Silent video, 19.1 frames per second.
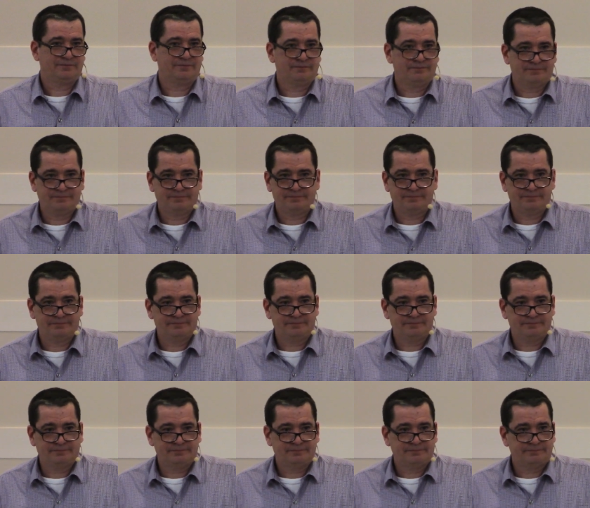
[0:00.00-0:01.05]

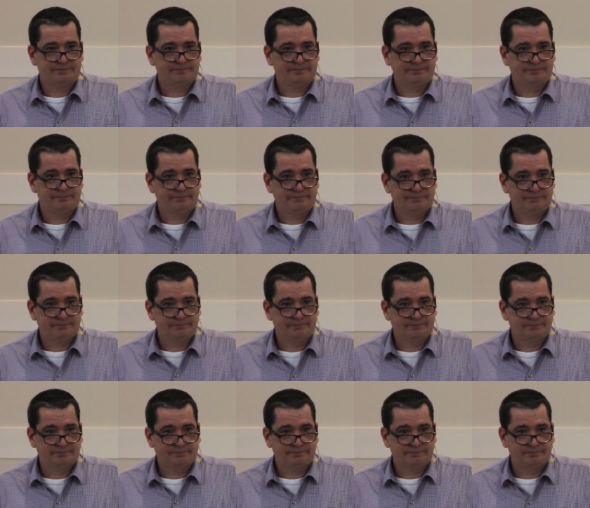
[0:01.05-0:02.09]

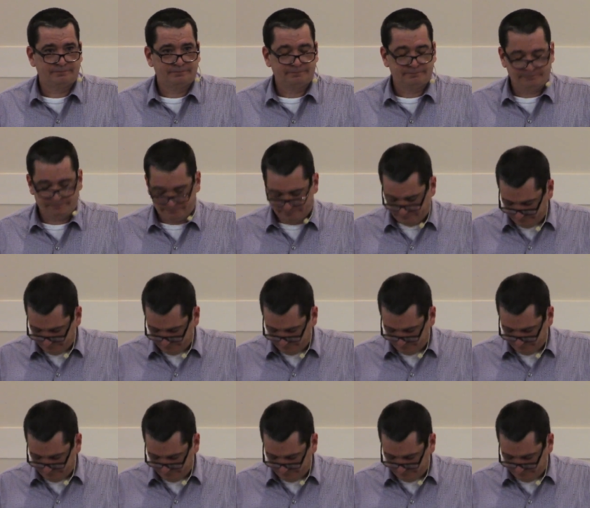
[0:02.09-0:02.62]
Nobody speaks.